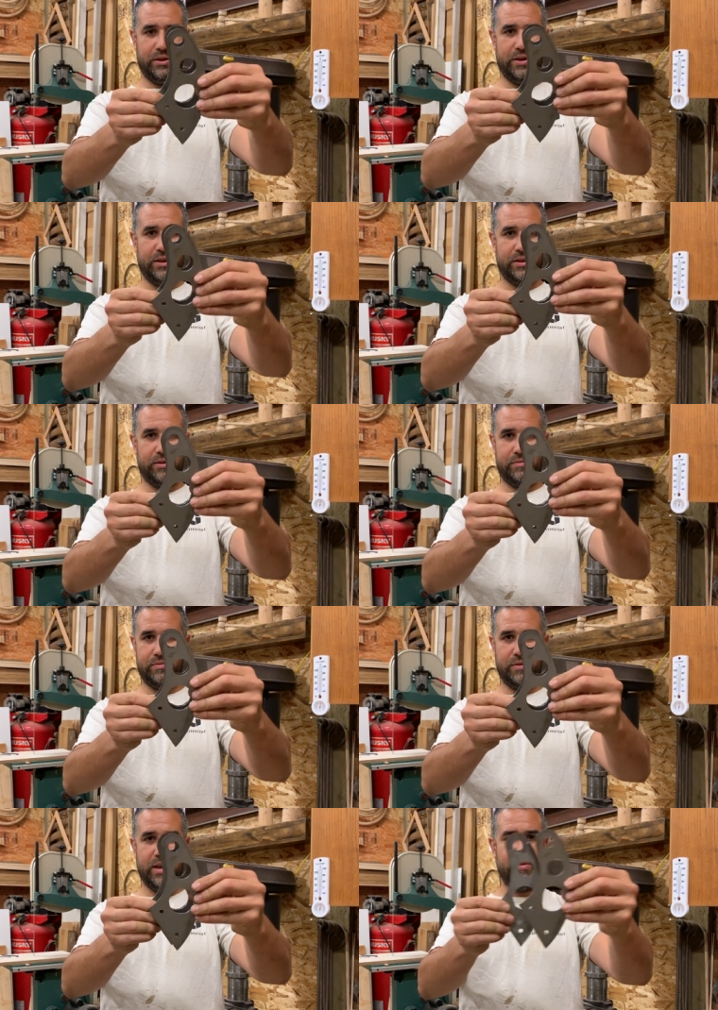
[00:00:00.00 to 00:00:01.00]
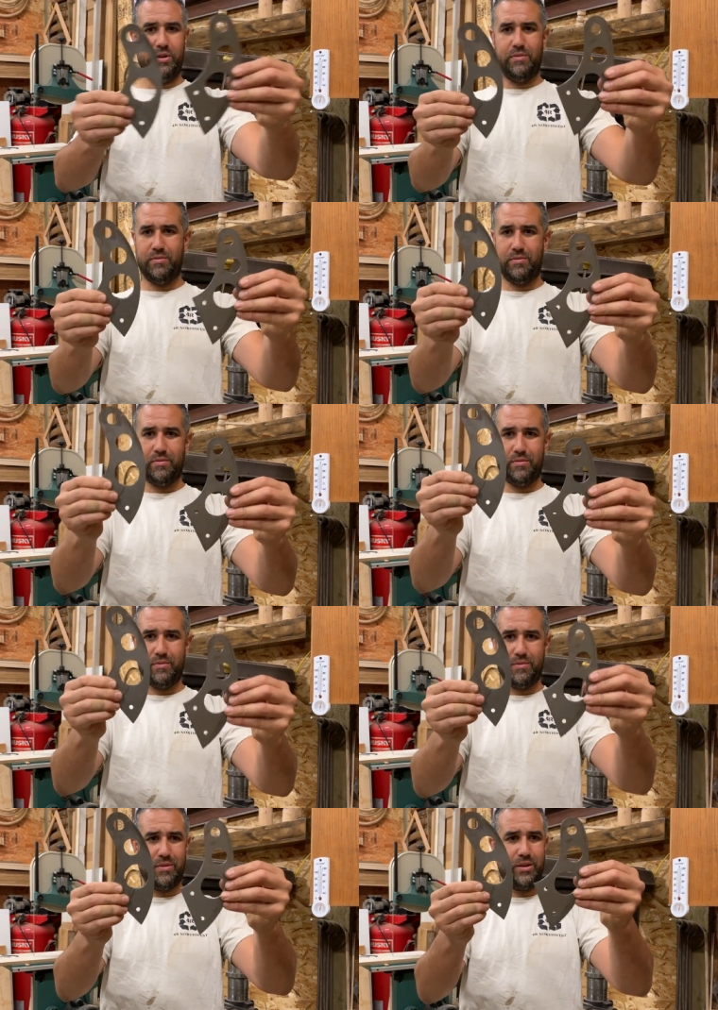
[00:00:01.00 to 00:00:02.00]
they're even.
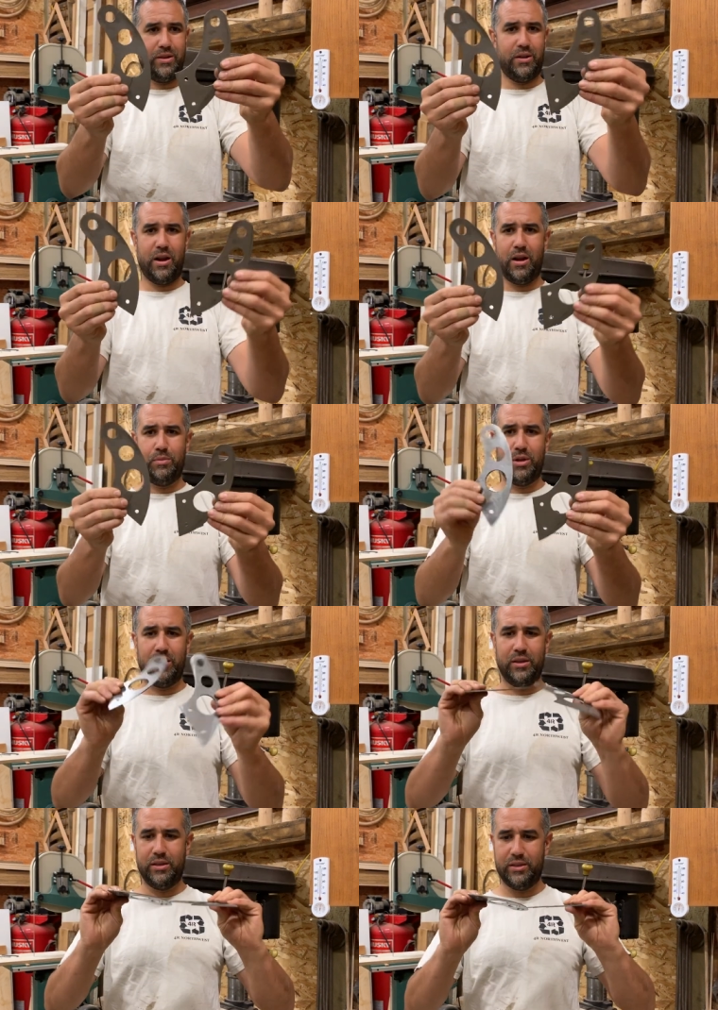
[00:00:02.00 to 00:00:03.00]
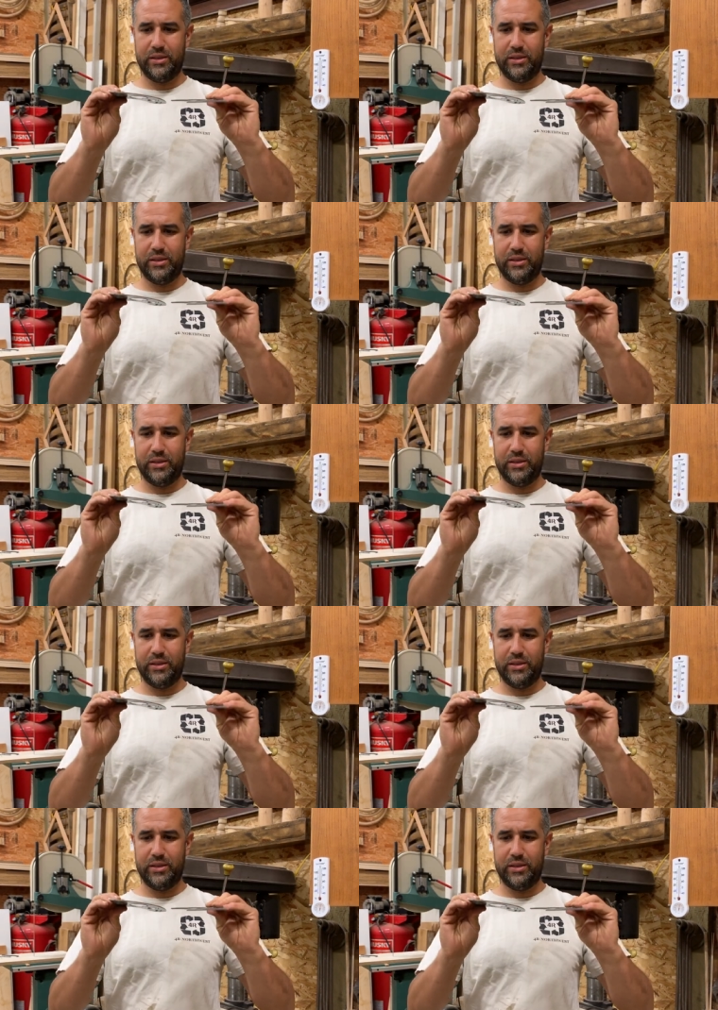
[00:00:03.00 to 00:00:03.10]
They're not oblong.